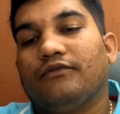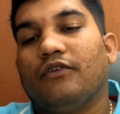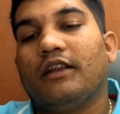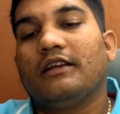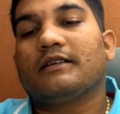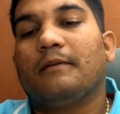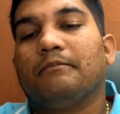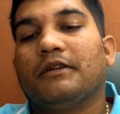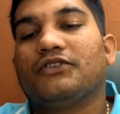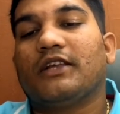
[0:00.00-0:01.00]
for
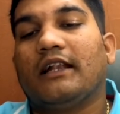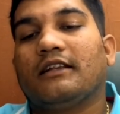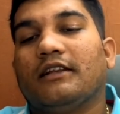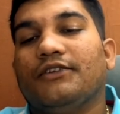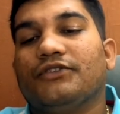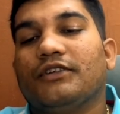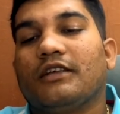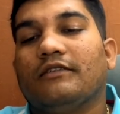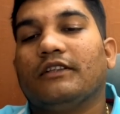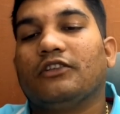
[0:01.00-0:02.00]
example, Saturn is the
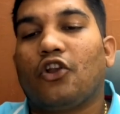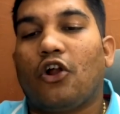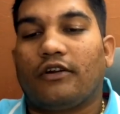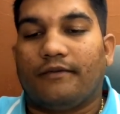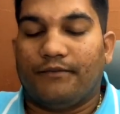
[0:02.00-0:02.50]
seventh lord.